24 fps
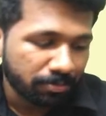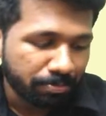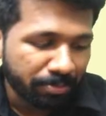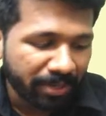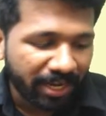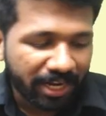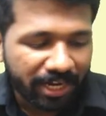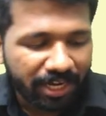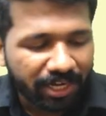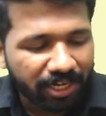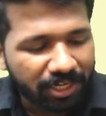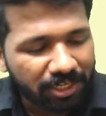
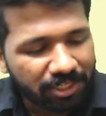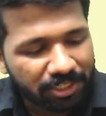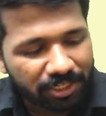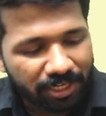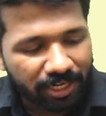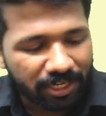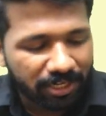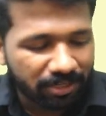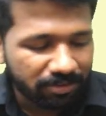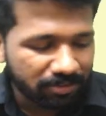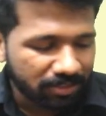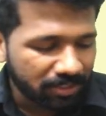Paid
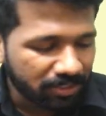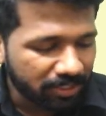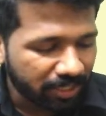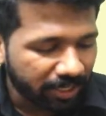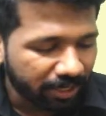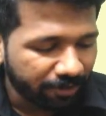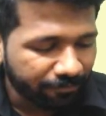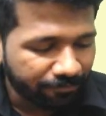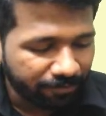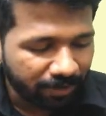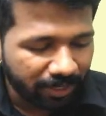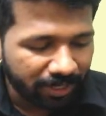initiatives is a
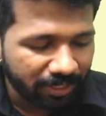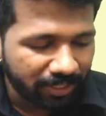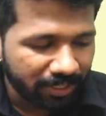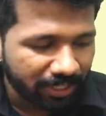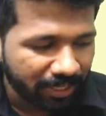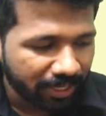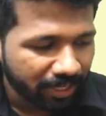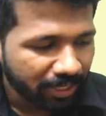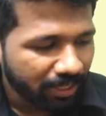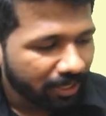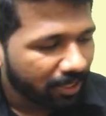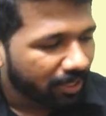different
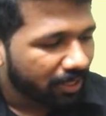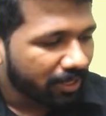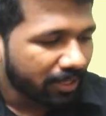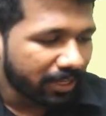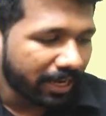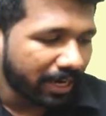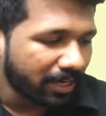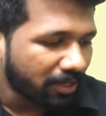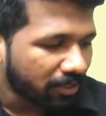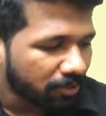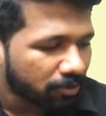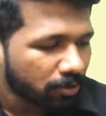thing.
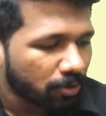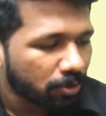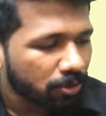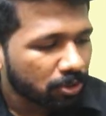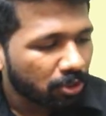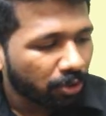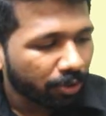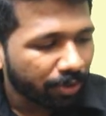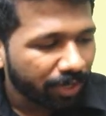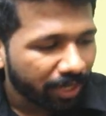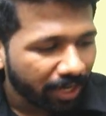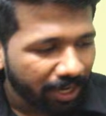That is
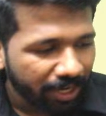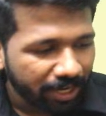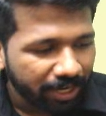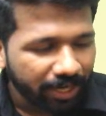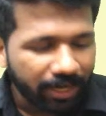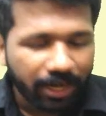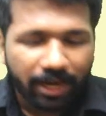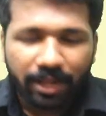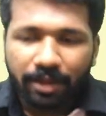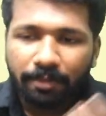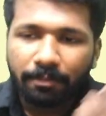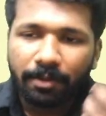also
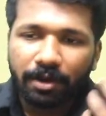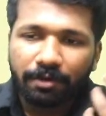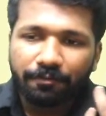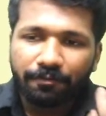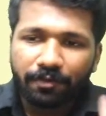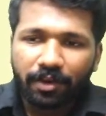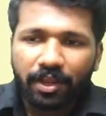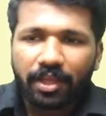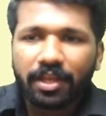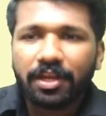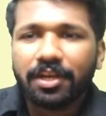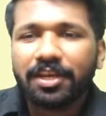needed, but
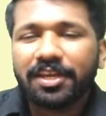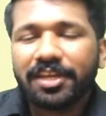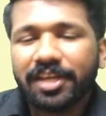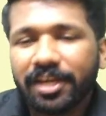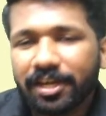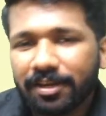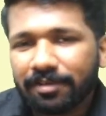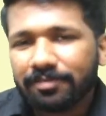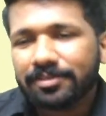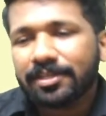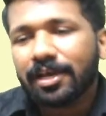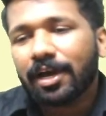free
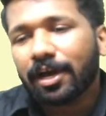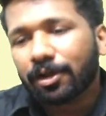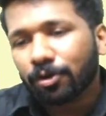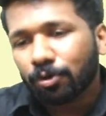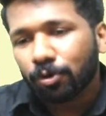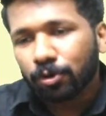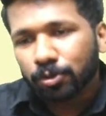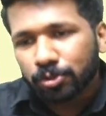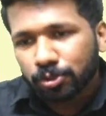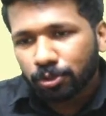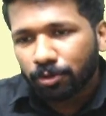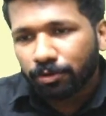initiatives are
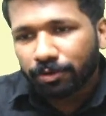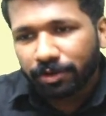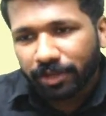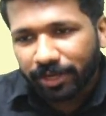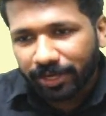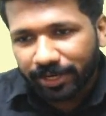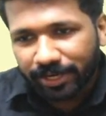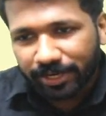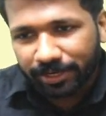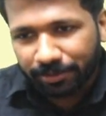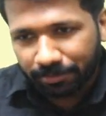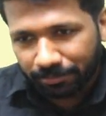also
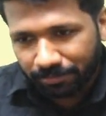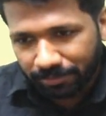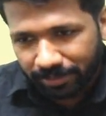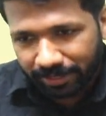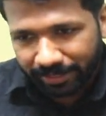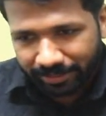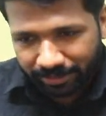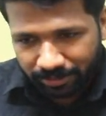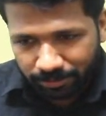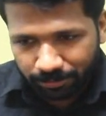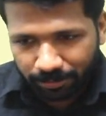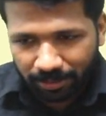needed.
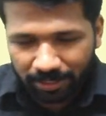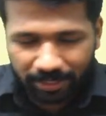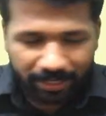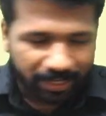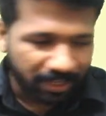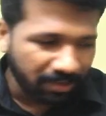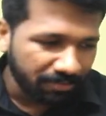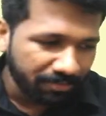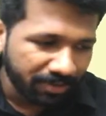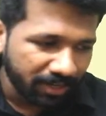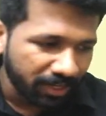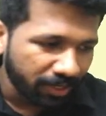That is what I
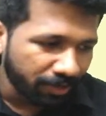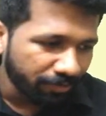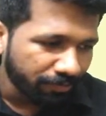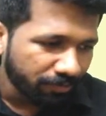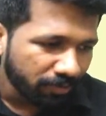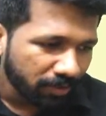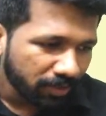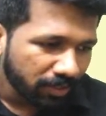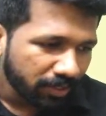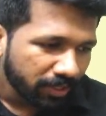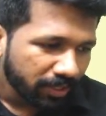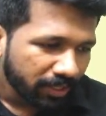believe.
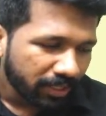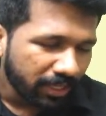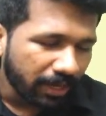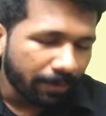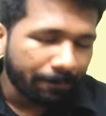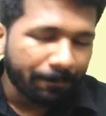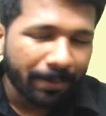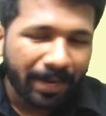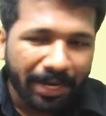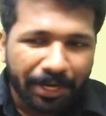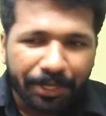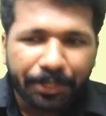Yeah,
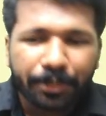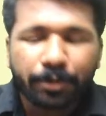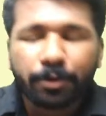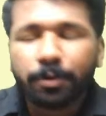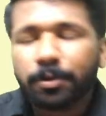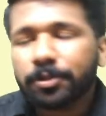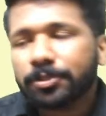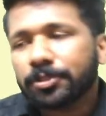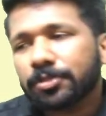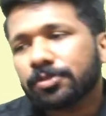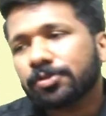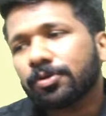paid
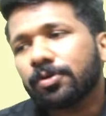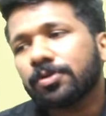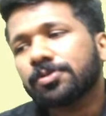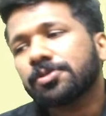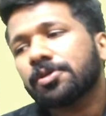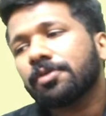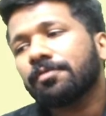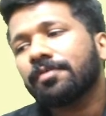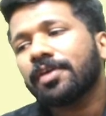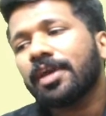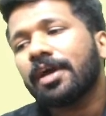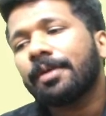courses
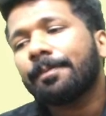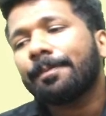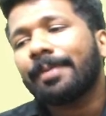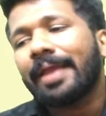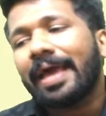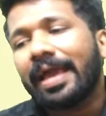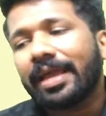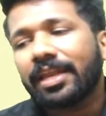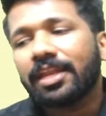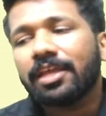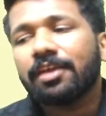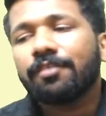also we are
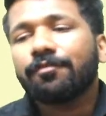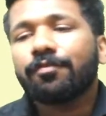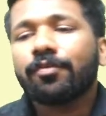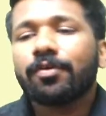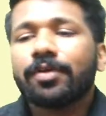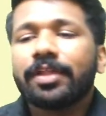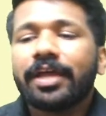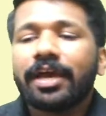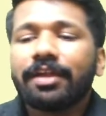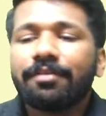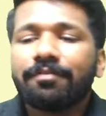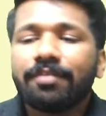planning for
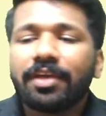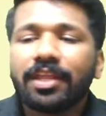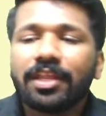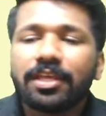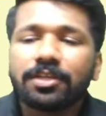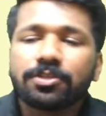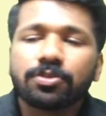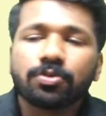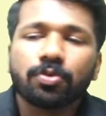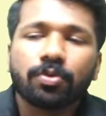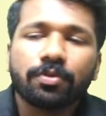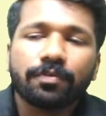that. Very
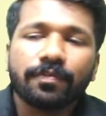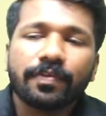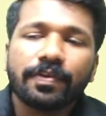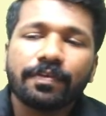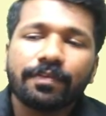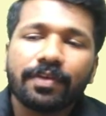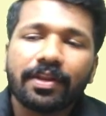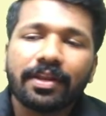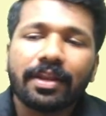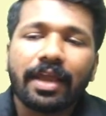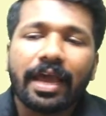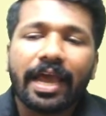soon we
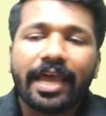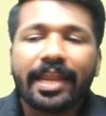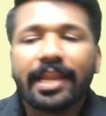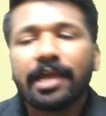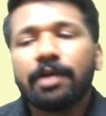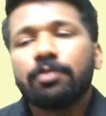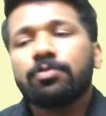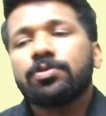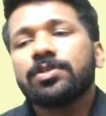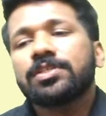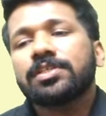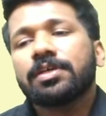will
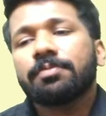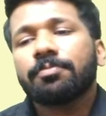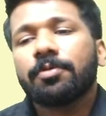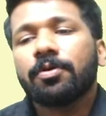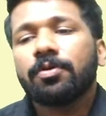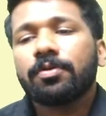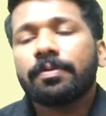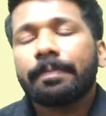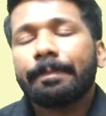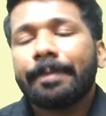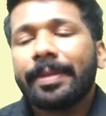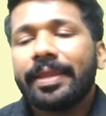announce
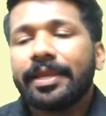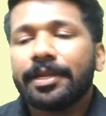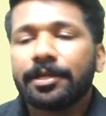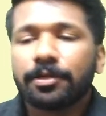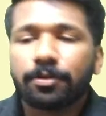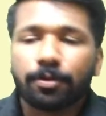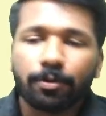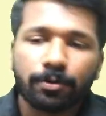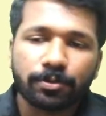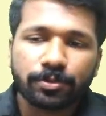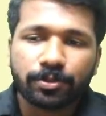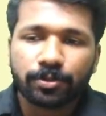about paid
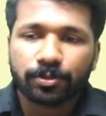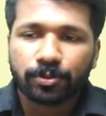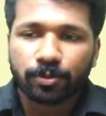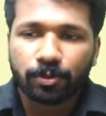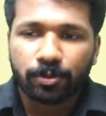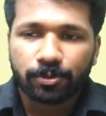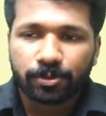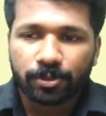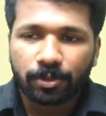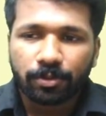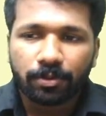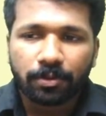courses
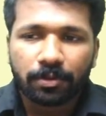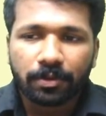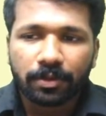also.